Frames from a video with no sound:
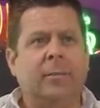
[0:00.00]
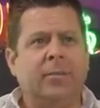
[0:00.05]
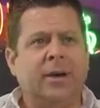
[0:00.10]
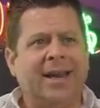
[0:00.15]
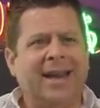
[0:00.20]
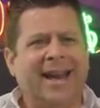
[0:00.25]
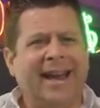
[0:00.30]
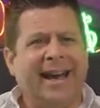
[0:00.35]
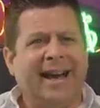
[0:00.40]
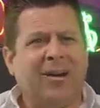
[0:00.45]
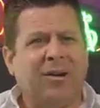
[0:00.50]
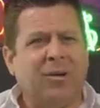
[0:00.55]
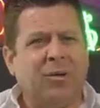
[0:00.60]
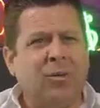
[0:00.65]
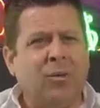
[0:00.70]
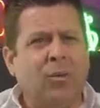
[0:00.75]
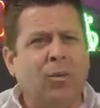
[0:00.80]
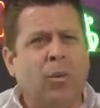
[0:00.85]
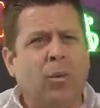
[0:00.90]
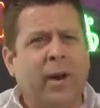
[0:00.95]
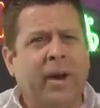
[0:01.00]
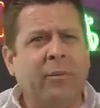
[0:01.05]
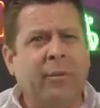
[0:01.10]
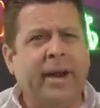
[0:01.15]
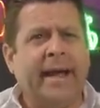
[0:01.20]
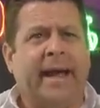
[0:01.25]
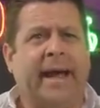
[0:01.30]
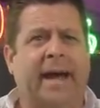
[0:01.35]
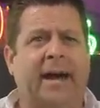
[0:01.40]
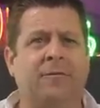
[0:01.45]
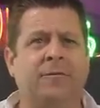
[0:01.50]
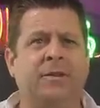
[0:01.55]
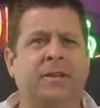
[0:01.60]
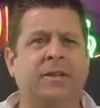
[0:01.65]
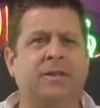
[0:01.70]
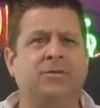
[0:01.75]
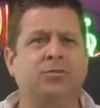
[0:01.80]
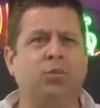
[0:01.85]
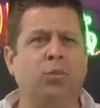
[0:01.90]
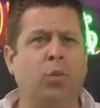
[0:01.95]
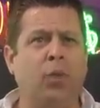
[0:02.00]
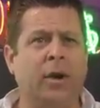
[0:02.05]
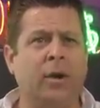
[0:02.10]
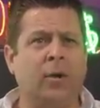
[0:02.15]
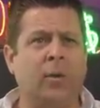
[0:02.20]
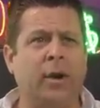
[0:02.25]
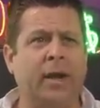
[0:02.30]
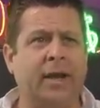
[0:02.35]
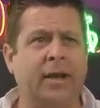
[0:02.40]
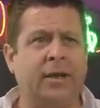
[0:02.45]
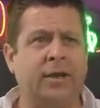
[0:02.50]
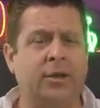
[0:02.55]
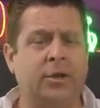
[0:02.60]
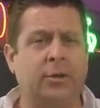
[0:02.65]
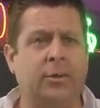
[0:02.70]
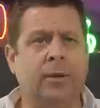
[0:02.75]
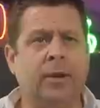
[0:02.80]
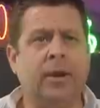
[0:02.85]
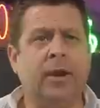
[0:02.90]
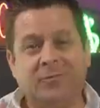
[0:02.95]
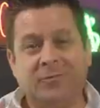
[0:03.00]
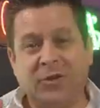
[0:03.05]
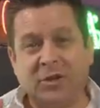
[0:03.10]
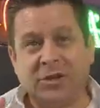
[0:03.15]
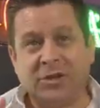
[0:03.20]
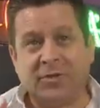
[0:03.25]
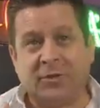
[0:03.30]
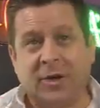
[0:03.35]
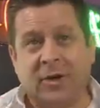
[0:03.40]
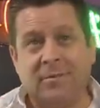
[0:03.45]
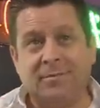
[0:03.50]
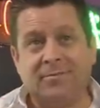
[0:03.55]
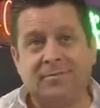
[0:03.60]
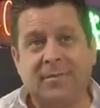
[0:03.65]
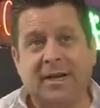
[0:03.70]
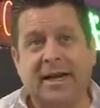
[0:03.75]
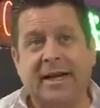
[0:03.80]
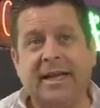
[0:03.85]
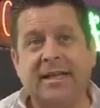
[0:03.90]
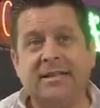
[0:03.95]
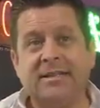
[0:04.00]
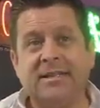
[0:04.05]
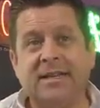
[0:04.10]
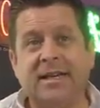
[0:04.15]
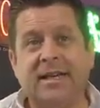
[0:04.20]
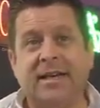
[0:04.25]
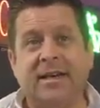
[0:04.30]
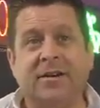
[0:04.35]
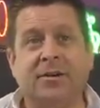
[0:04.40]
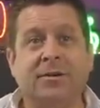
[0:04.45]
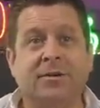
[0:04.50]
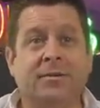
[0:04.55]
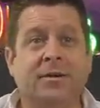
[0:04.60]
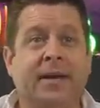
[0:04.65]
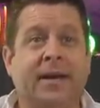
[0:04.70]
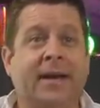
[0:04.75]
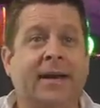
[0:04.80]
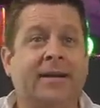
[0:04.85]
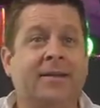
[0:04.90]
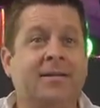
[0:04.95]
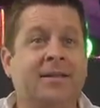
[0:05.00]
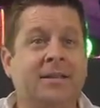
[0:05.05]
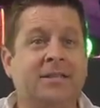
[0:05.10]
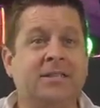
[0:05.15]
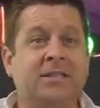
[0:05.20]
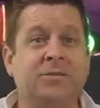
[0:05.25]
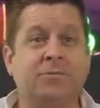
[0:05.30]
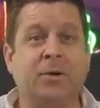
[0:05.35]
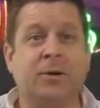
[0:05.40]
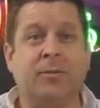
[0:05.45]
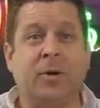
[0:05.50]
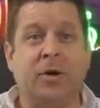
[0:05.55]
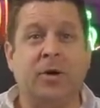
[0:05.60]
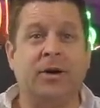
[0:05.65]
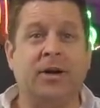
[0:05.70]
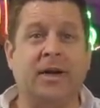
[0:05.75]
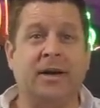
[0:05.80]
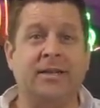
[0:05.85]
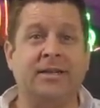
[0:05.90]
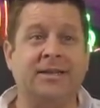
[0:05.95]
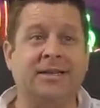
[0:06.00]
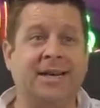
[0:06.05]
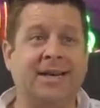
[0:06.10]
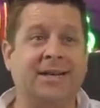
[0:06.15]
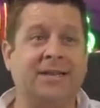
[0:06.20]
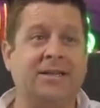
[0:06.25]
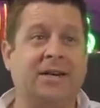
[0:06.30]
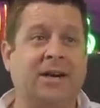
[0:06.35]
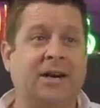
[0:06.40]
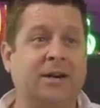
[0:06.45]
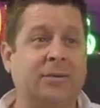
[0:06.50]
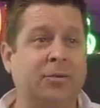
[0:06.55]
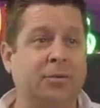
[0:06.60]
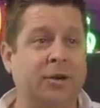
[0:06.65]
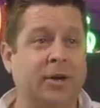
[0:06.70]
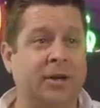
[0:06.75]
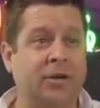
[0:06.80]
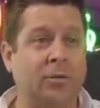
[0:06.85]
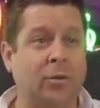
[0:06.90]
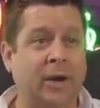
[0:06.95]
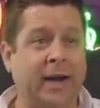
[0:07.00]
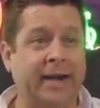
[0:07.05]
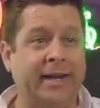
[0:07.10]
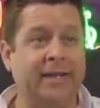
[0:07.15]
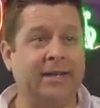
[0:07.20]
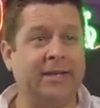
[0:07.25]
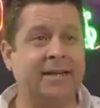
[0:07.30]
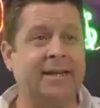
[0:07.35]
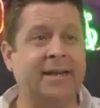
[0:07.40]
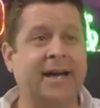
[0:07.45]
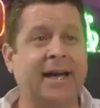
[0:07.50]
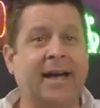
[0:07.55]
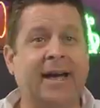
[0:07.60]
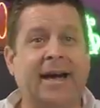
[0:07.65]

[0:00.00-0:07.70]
But now, when we have this, what are we going to do? First of all, I can see here that this is promoted on TikTok pretty widely.